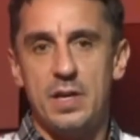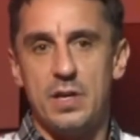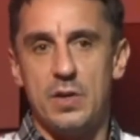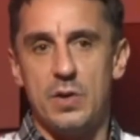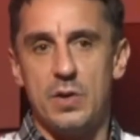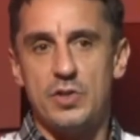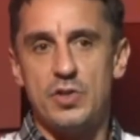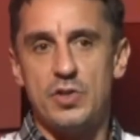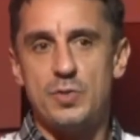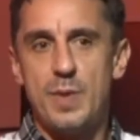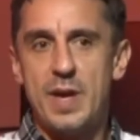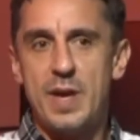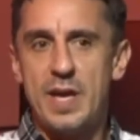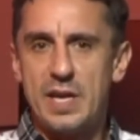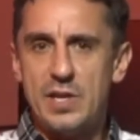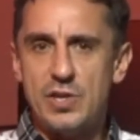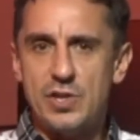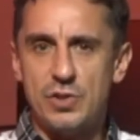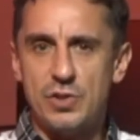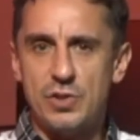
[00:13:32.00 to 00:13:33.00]
it's just
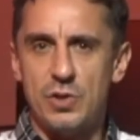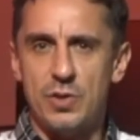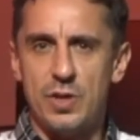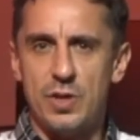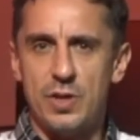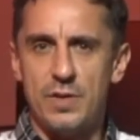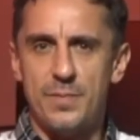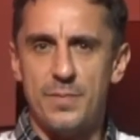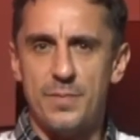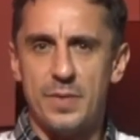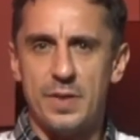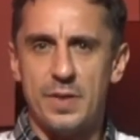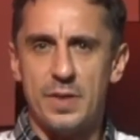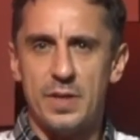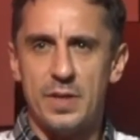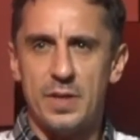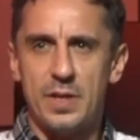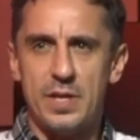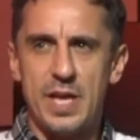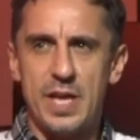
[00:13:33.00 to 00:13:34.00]
making sure that
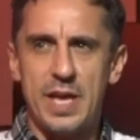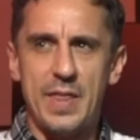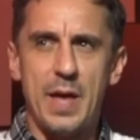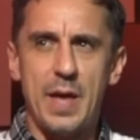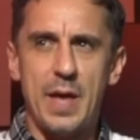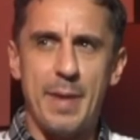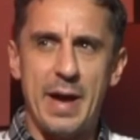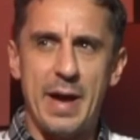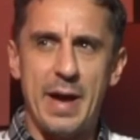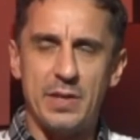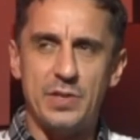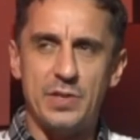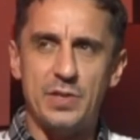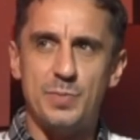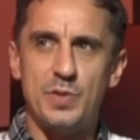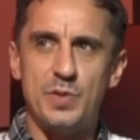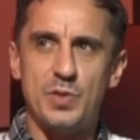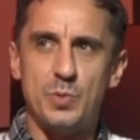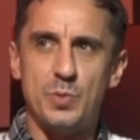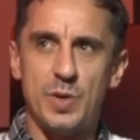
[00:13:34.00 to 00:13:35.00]
you get that balance
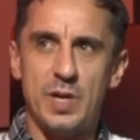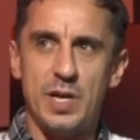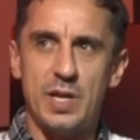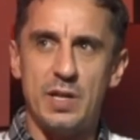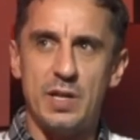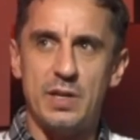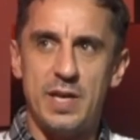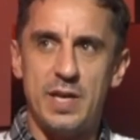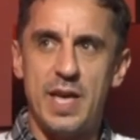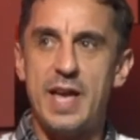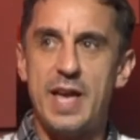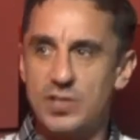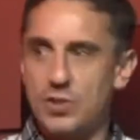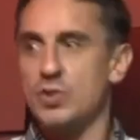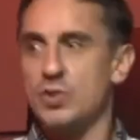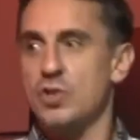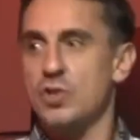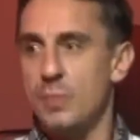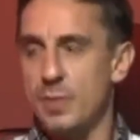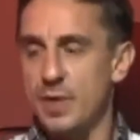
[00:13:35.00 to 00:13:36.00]
between, yes,
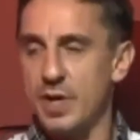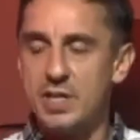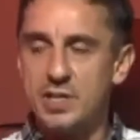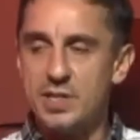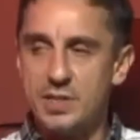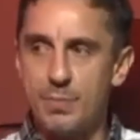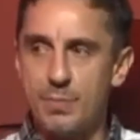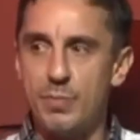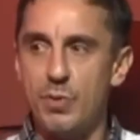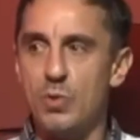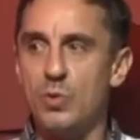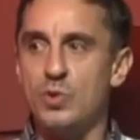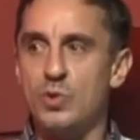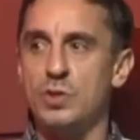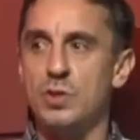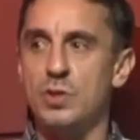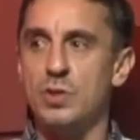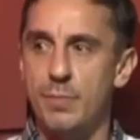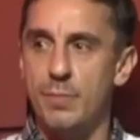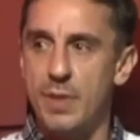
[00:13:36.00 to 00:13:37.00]
us coming in is
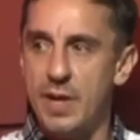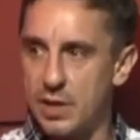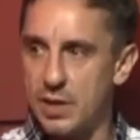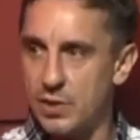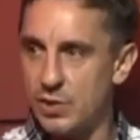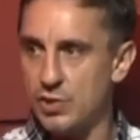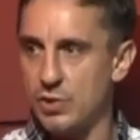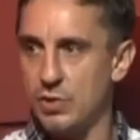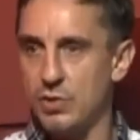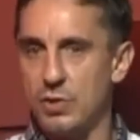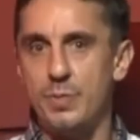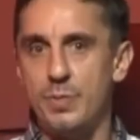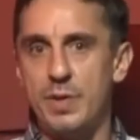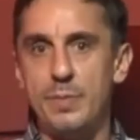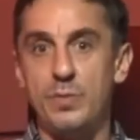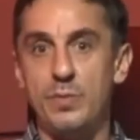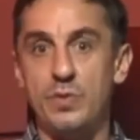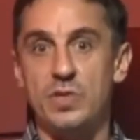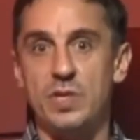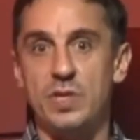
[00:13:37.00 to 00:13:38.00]
important, and making sure that
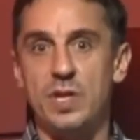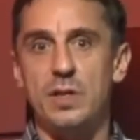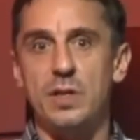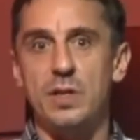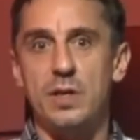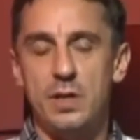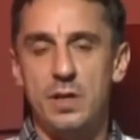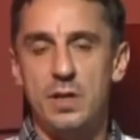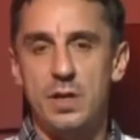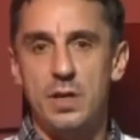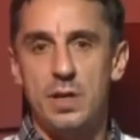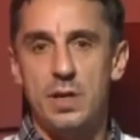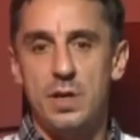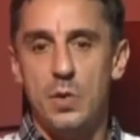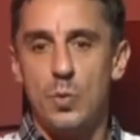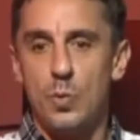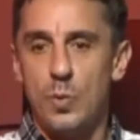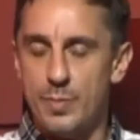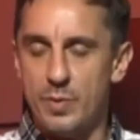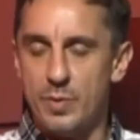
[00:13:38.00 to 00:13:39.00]
people see that
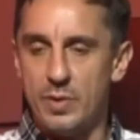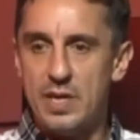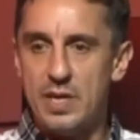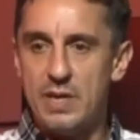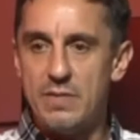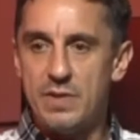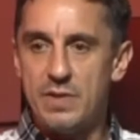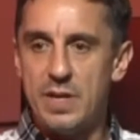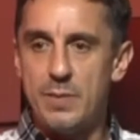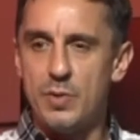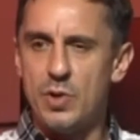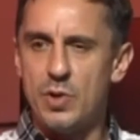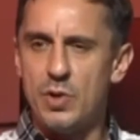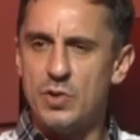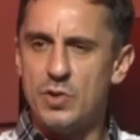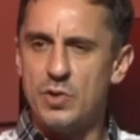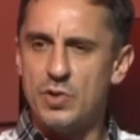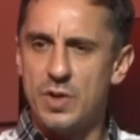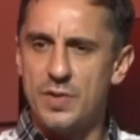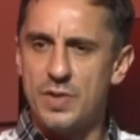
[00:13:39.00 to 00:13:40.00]
we believe in it, but
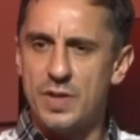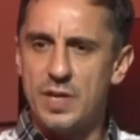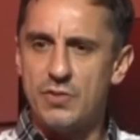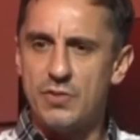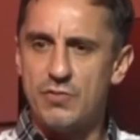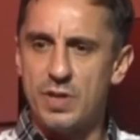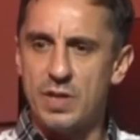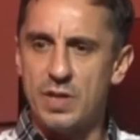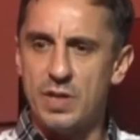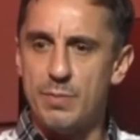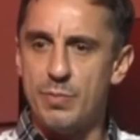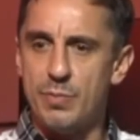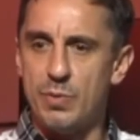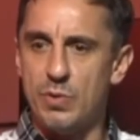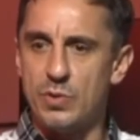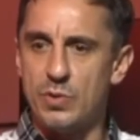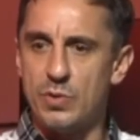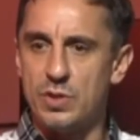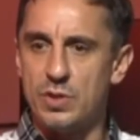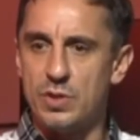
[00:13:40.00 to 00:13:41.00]
also I think it's really
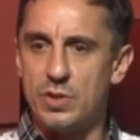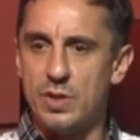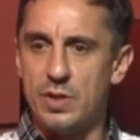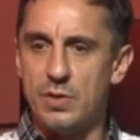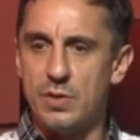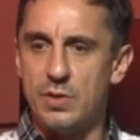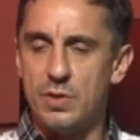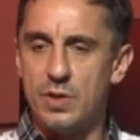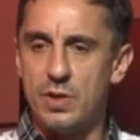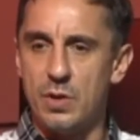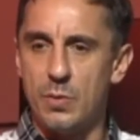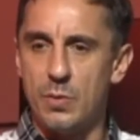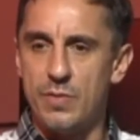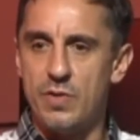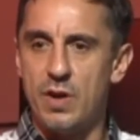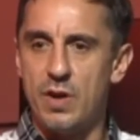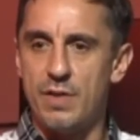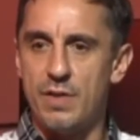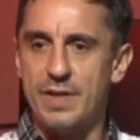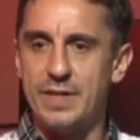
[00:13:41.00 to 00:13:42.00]
important that we've
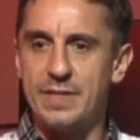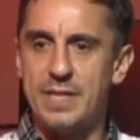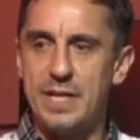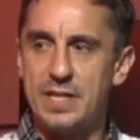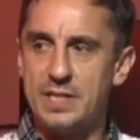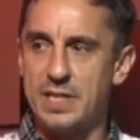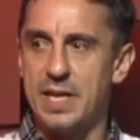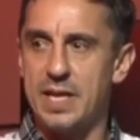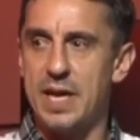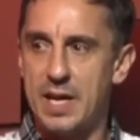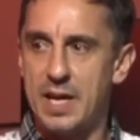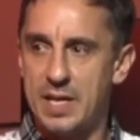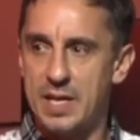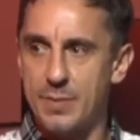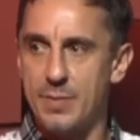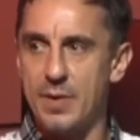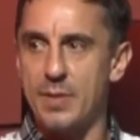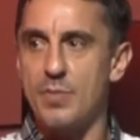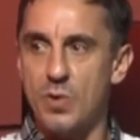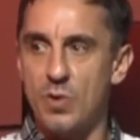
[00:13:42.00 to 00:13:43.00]
got a fantastic
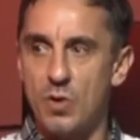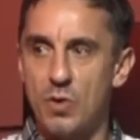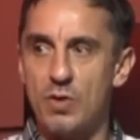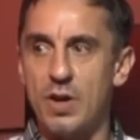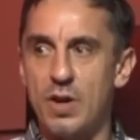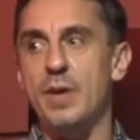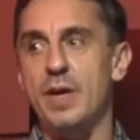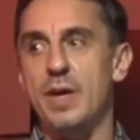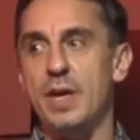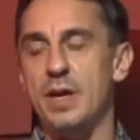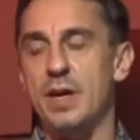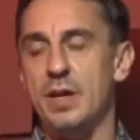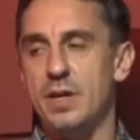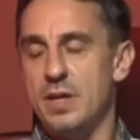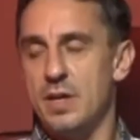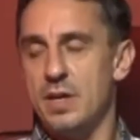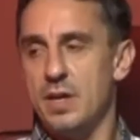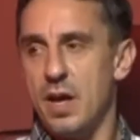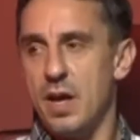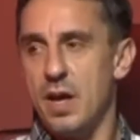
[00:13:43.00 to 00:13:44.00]
academic program here,
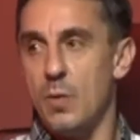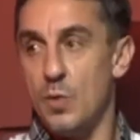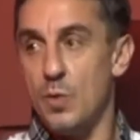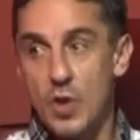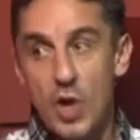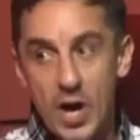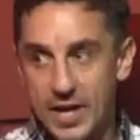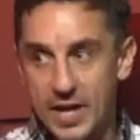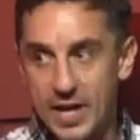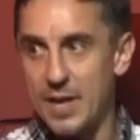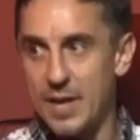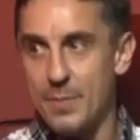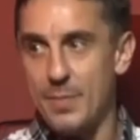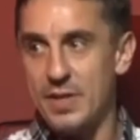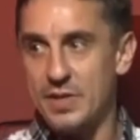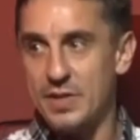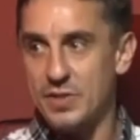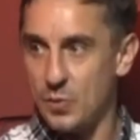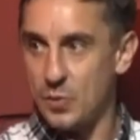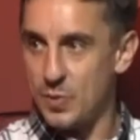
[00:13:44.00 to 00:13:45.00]
and we're not
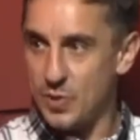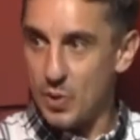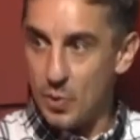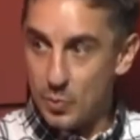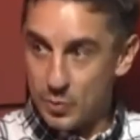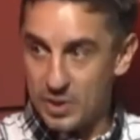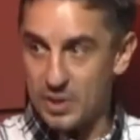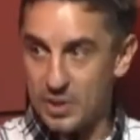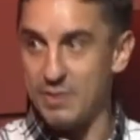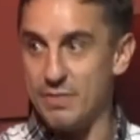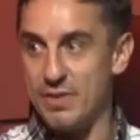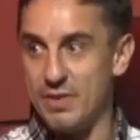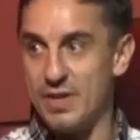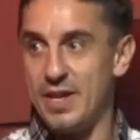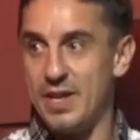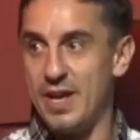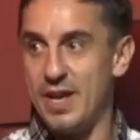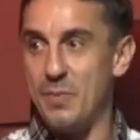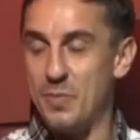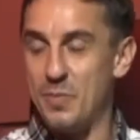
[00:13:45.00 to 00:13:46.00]
academics, so we don't deliver
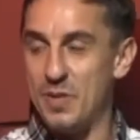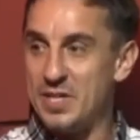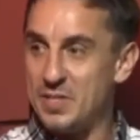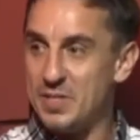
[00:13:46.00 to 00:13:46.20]
it, and we